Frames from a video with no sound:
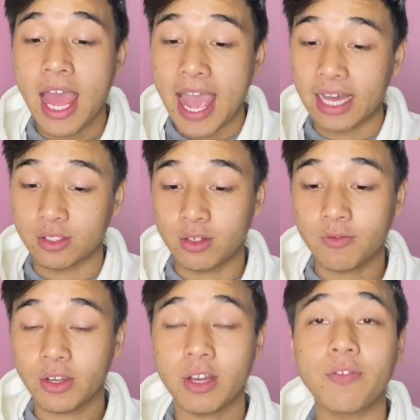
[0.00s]
And do not
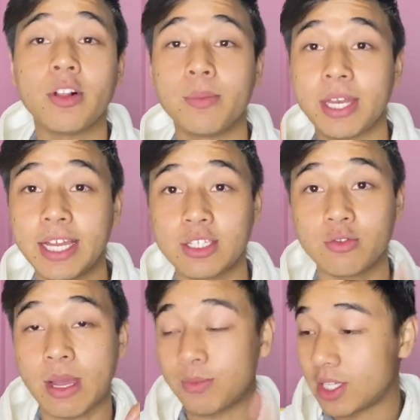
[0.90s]
forget to follow me on
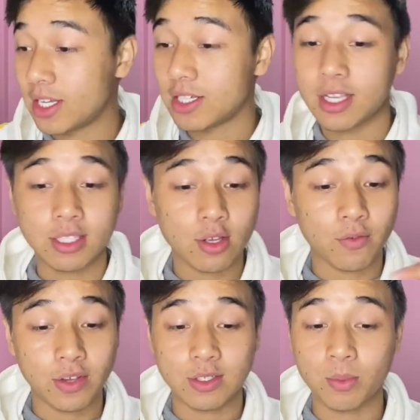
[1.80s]
Instagram, Twitter, TikTok,
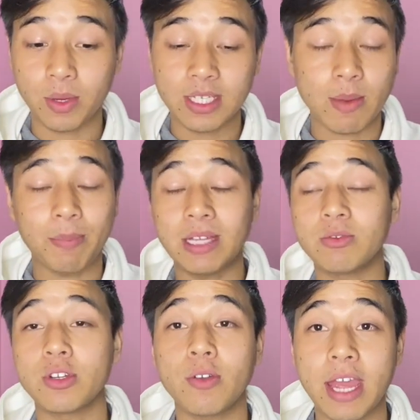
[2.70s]
Facebook page, my
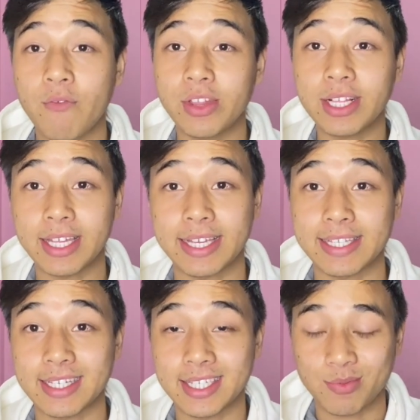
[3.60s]
Patreon, everything, link is in the
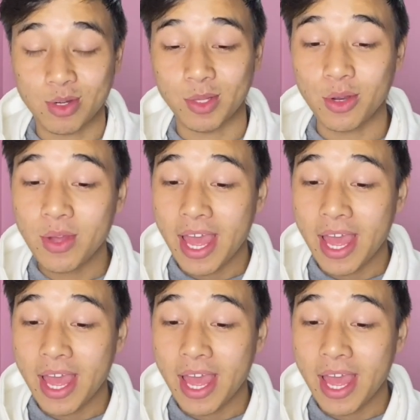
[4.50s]
description below.